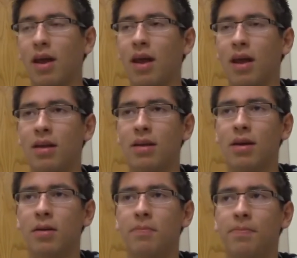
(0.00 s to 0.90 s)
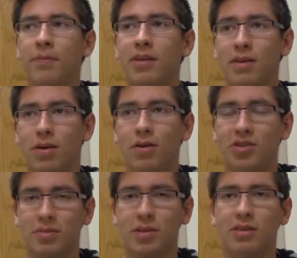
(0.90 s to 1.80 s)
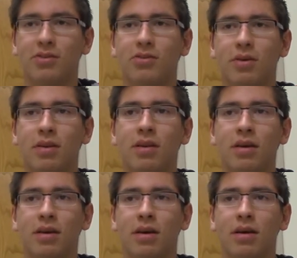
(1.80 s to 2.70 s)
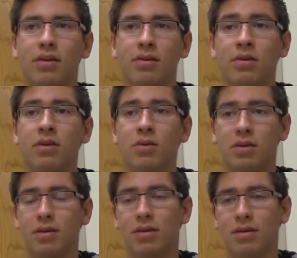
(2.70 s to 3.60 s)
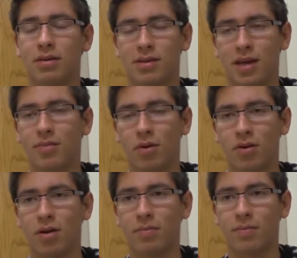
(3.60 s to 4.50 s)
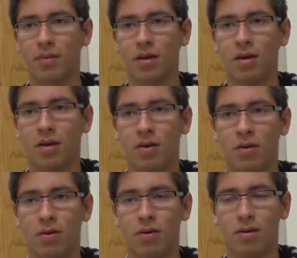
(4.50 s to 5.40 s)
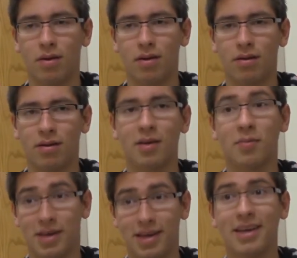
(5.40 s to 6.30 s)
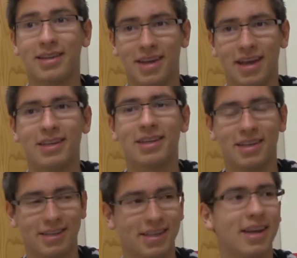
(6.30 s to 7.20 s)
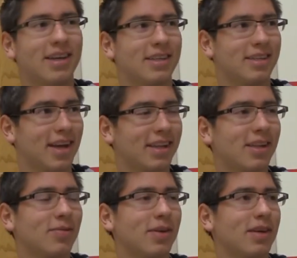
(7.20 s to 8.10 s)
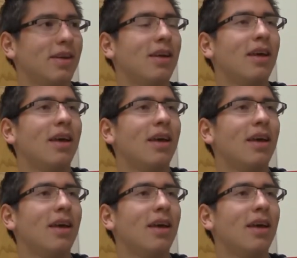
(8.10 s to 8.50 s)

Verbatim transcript: Yeah. And um, he's encouraging me to join the uh, the nuclear tech program. Like McGee. Like McGee. Exactly. That's awesome. Yeah, exactly like McGee.